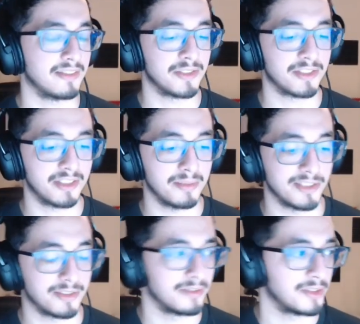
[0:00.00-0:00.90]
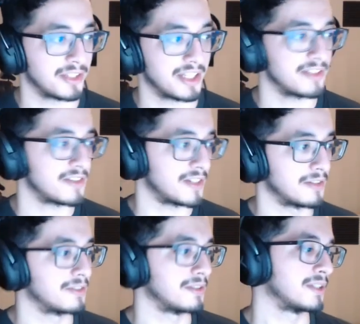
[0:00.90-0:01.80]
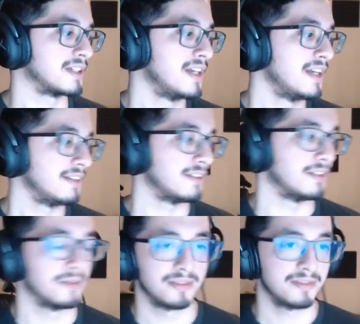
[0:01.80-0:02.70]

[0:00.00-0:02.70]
If you're just going to be a server side engineer or something, so